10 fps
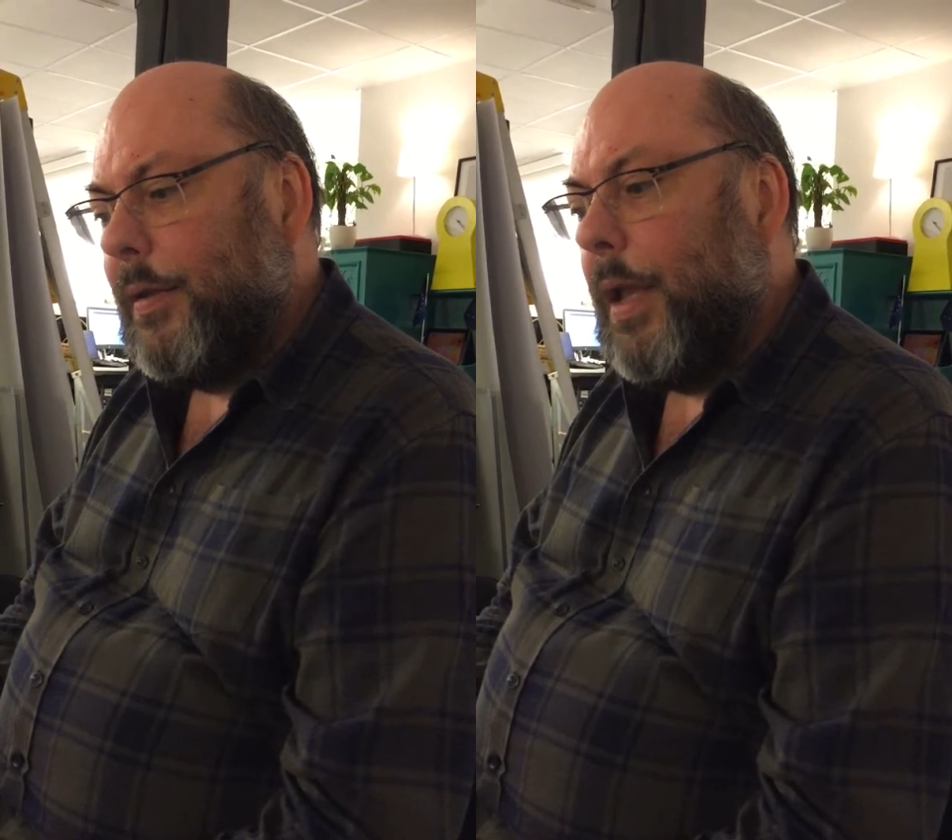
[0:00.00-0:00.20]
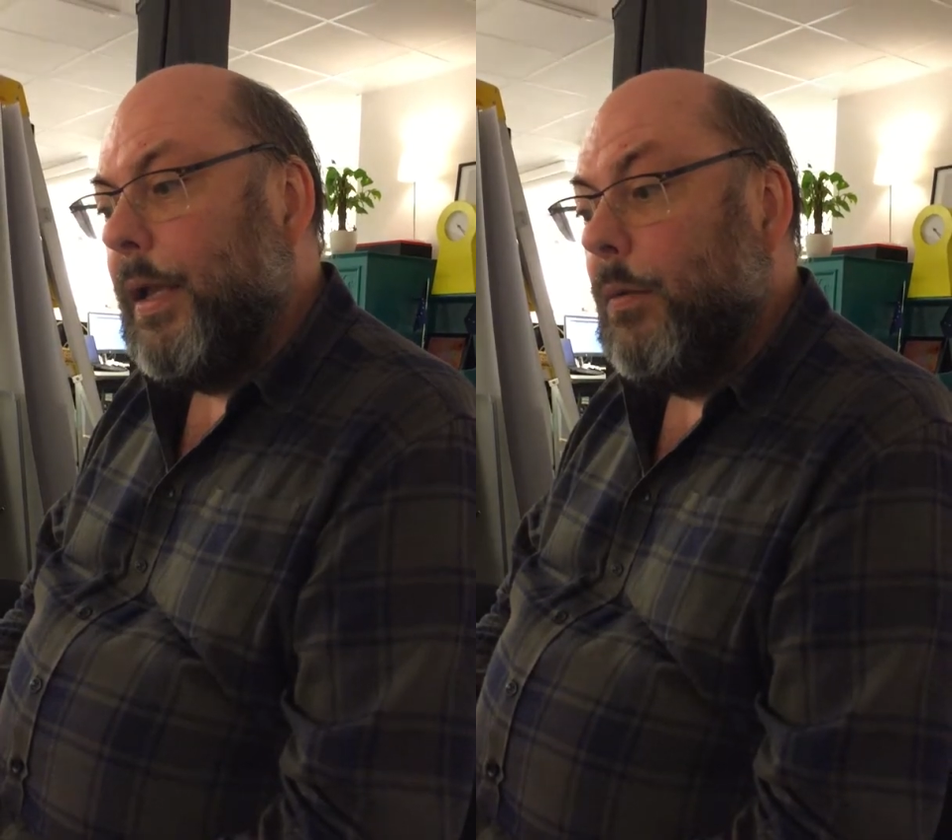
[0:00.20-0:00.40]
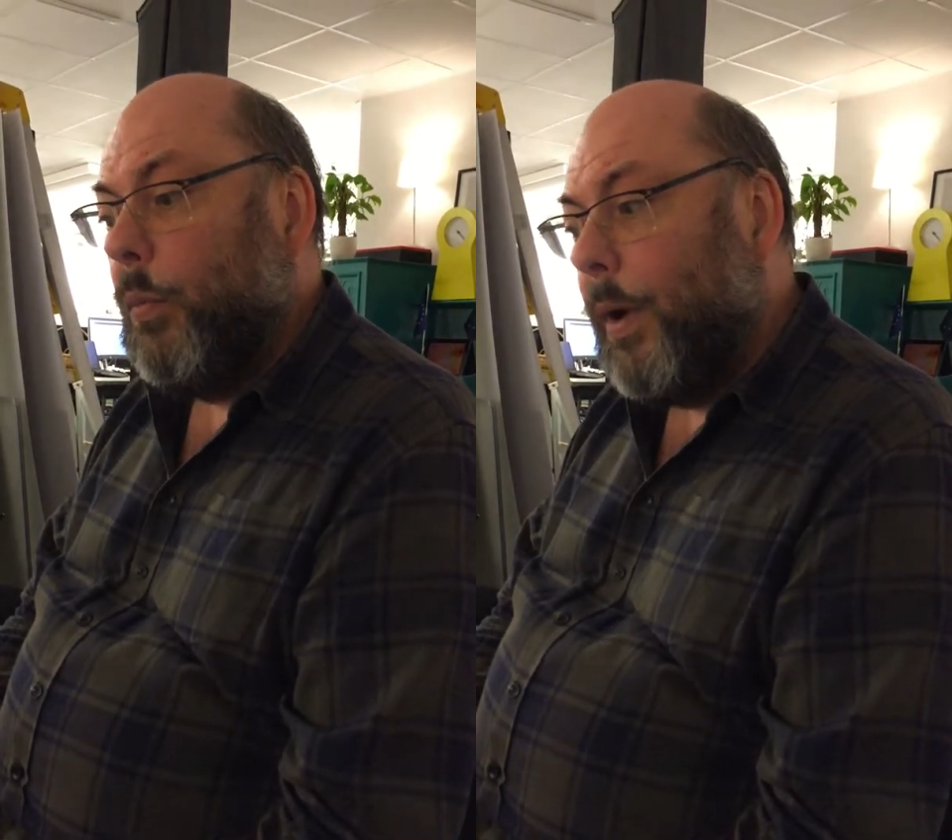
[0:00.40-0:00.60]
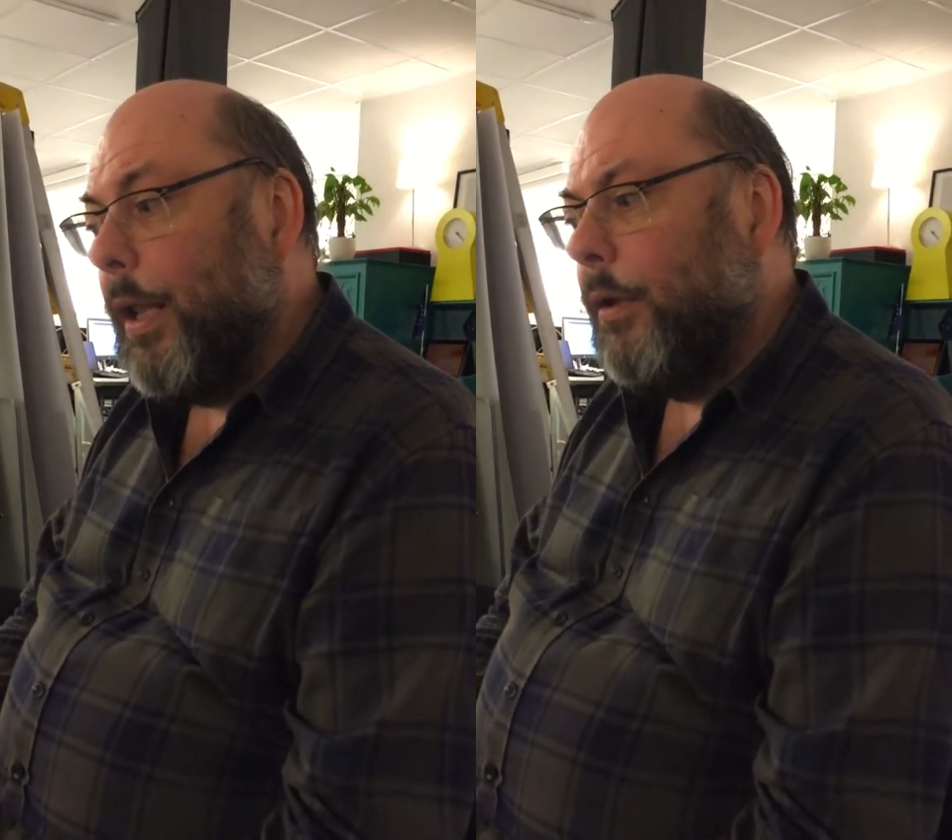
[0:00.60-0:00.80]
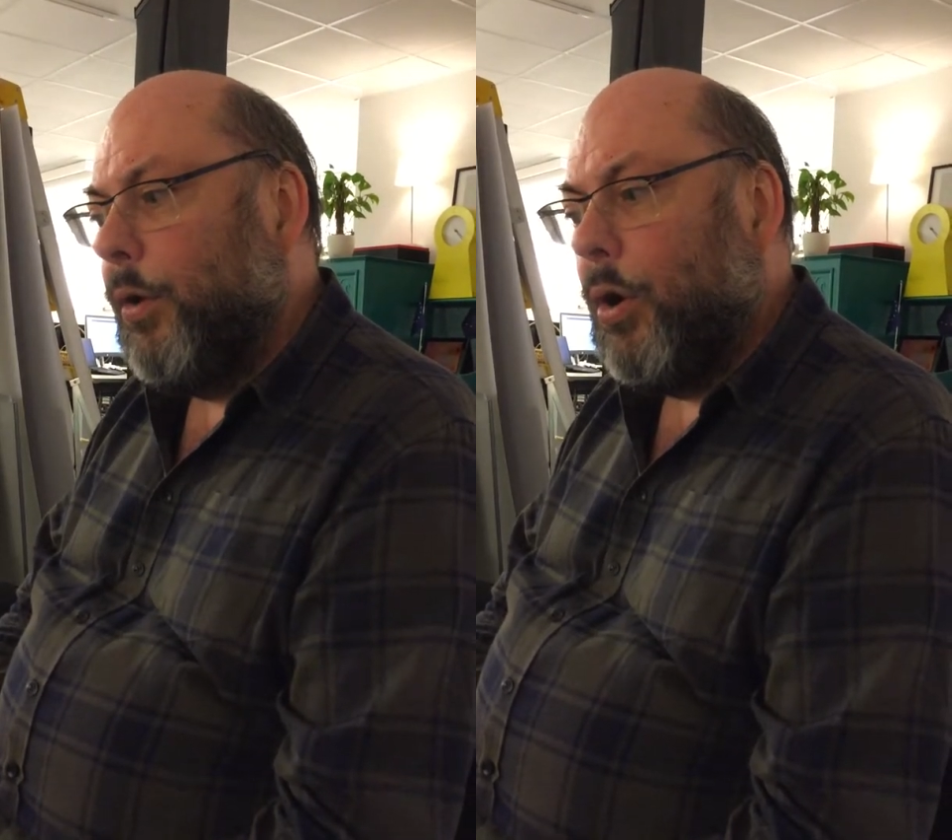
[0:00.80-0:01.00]
saying,
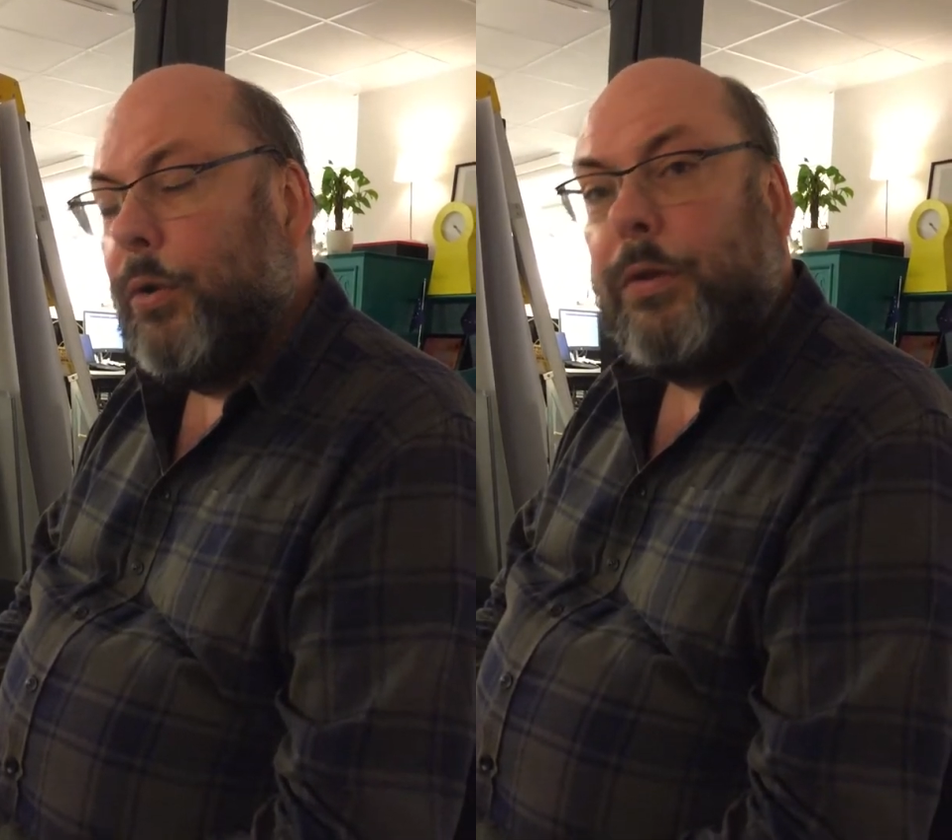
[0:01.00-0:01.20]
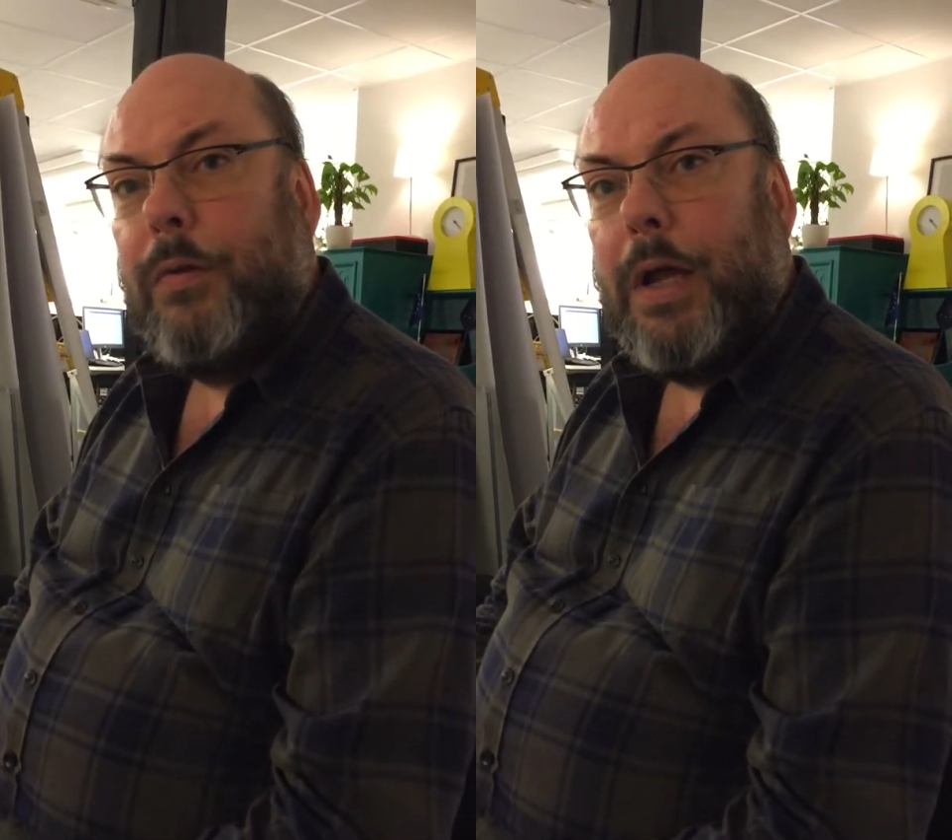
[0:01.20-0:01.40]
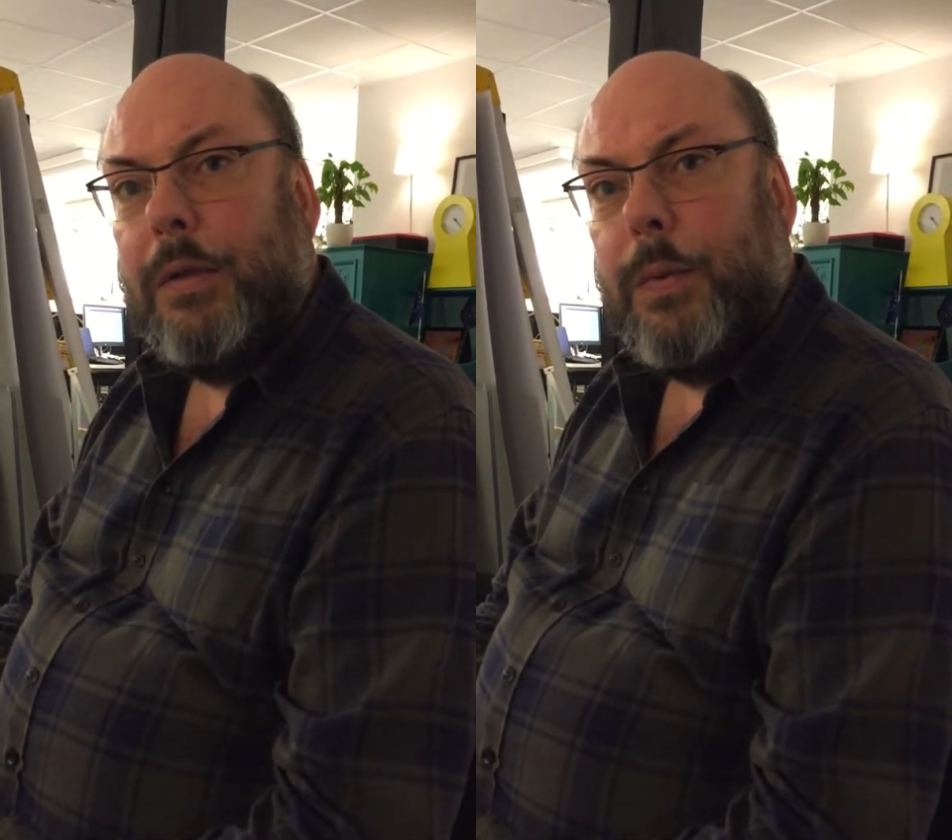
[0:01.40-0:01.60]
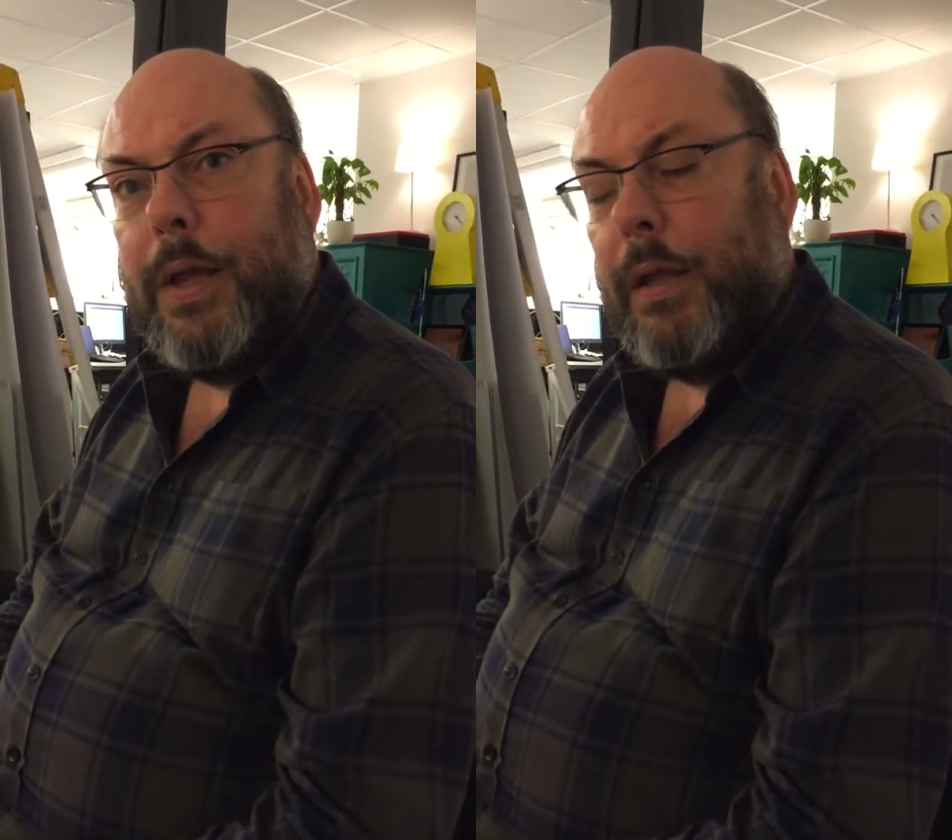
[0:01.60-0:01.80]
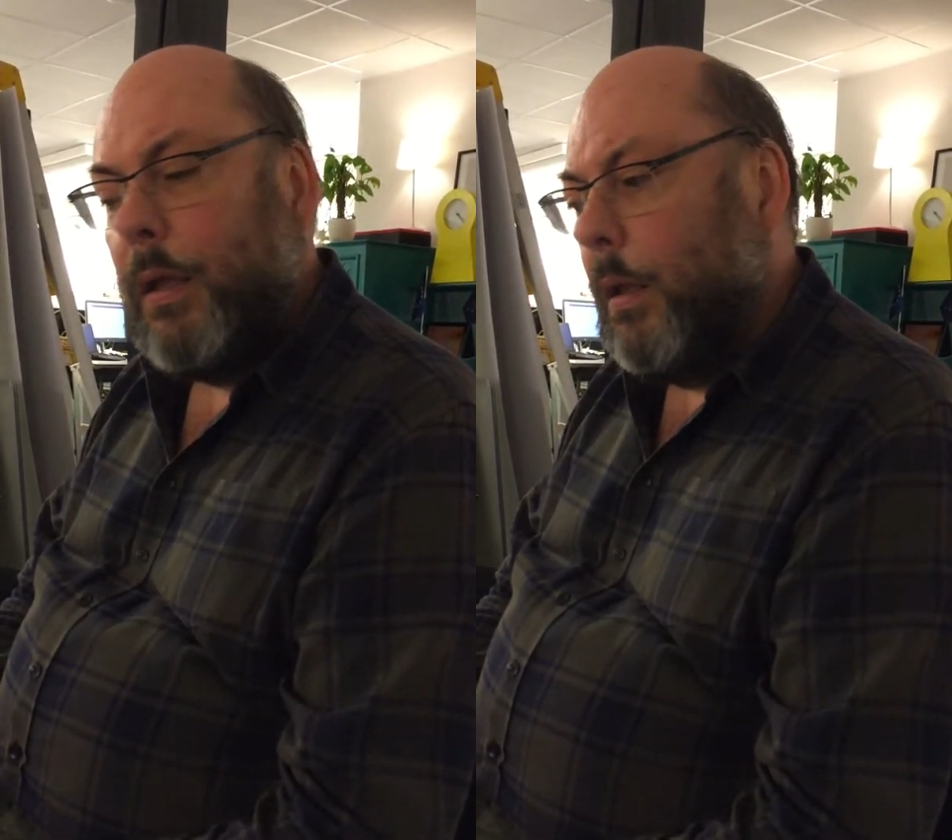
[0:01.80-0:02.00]
well, you're on the right way.